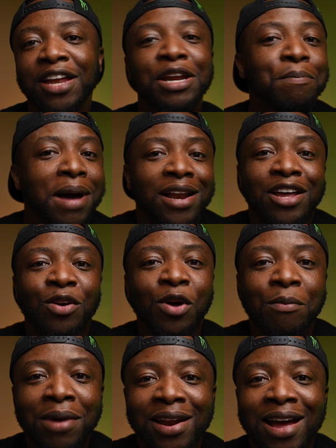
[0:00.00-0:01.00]
The
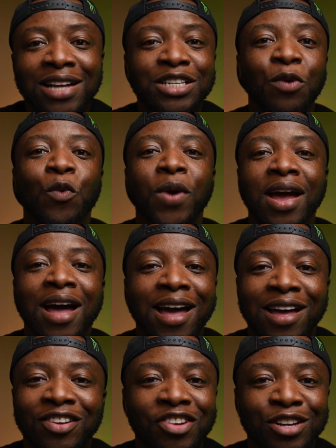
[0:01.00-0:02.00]
bilingual man has a way
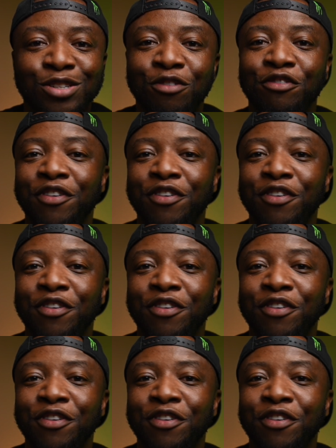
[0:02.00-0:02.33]
higher chance of